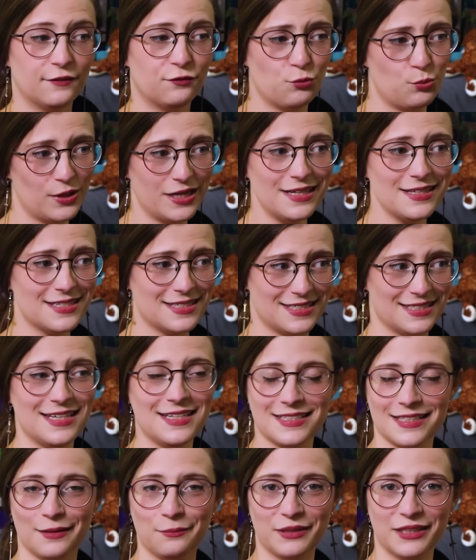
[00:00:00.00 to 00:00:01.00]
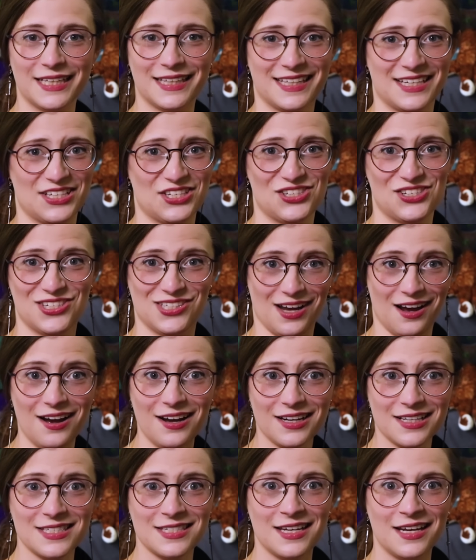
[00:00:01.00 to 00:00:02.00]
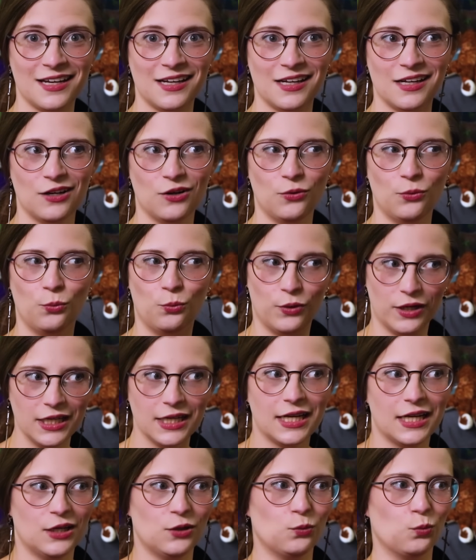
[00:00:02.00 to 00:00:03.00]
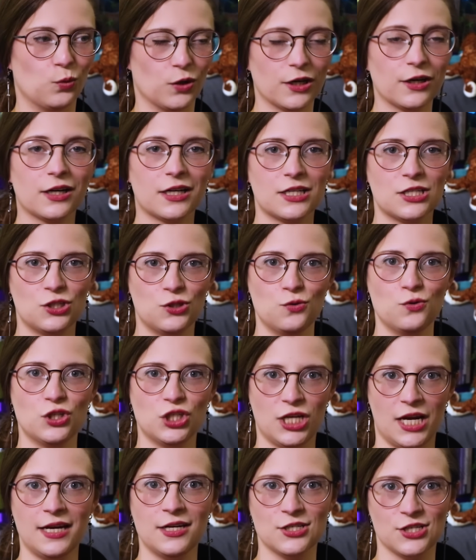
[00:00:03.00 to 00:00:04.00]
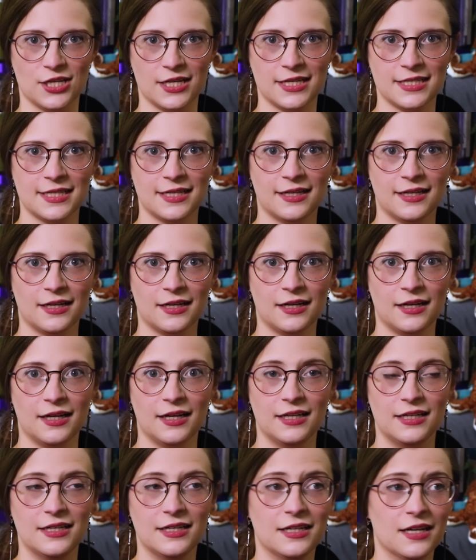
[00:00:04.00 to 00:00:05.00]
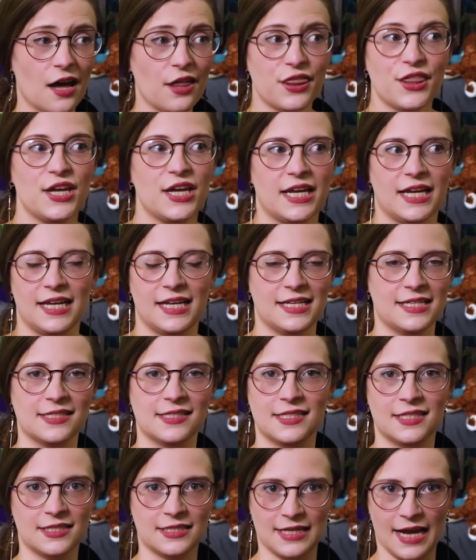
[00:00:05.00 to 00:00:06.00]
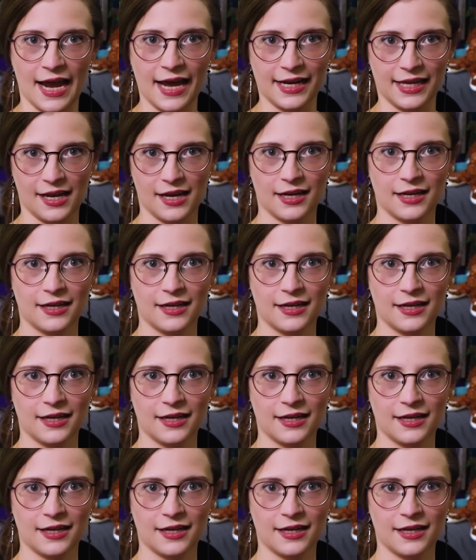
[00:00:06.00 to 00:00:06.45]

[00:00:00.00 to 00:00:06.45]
we see something that sucks, we can work to change it. Nothing is static.